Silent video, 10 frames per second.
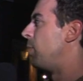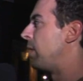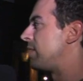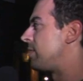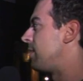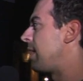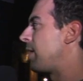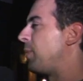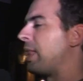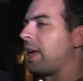but they
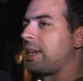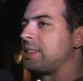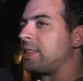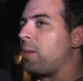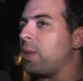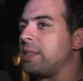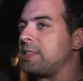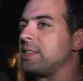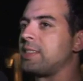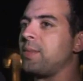can be like a subway
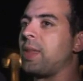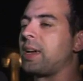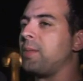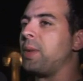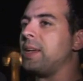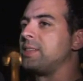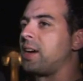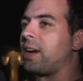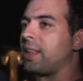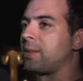system, they can be
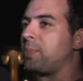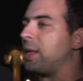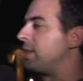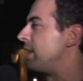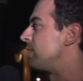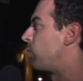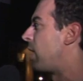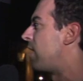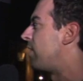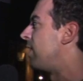derelict buildings,
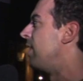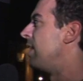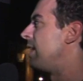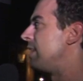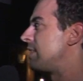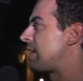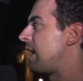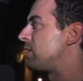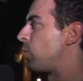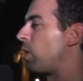whatever. In this
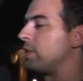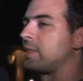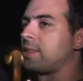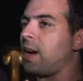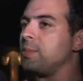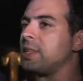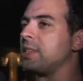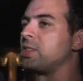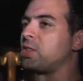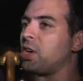case, War's come to
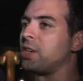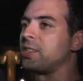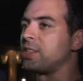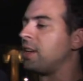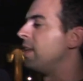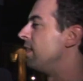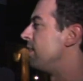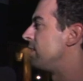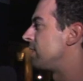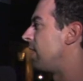this church.
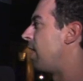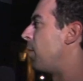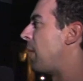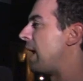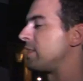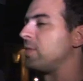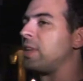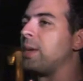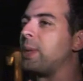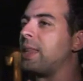There's a massive
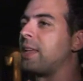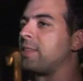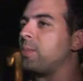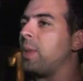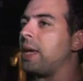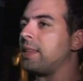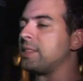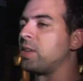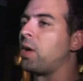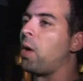demon that's made
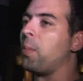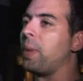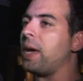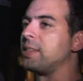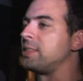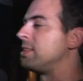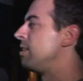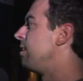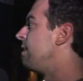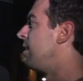this her home base,
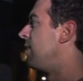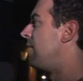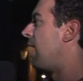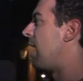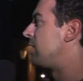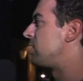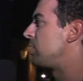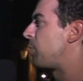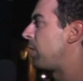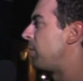and
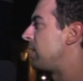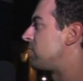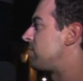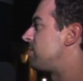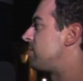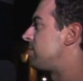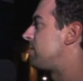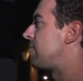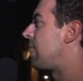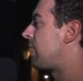she's pretty much
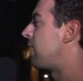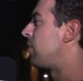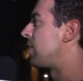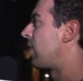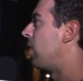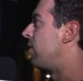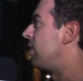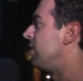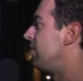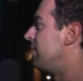taken everything
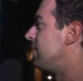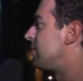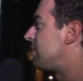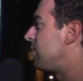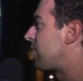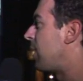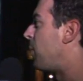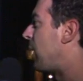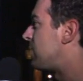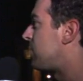over. Steve's gonna
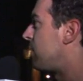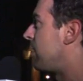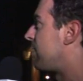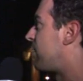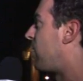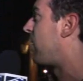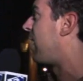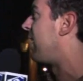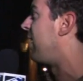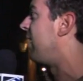bust through this door
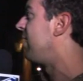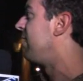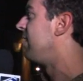right here,